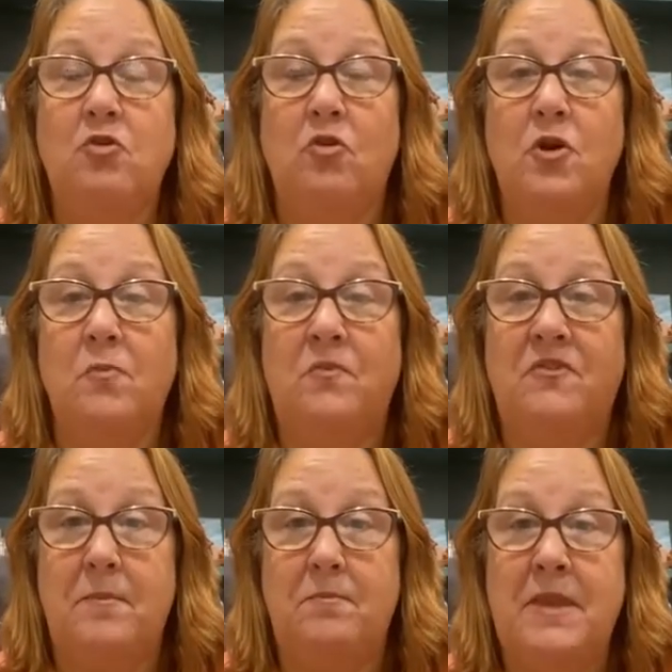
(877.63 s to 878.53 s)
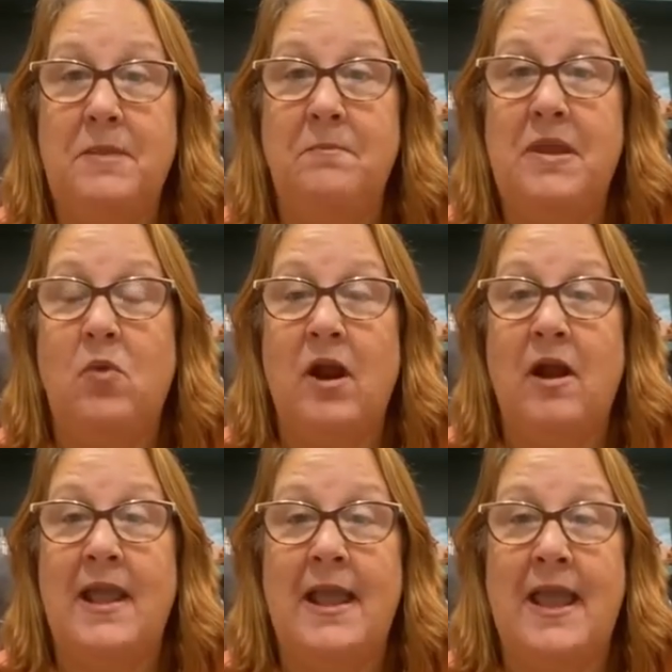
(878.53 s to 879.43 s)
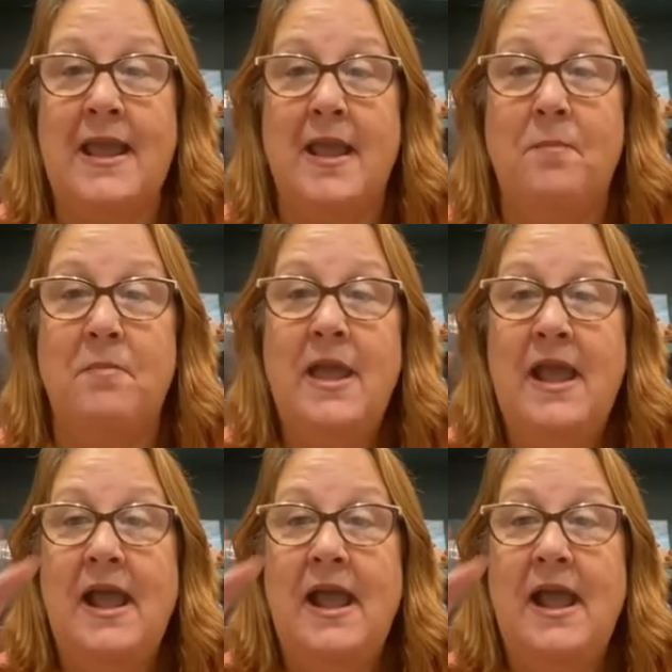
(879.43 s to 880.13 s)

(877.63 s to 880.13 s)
groups that meet me where I am.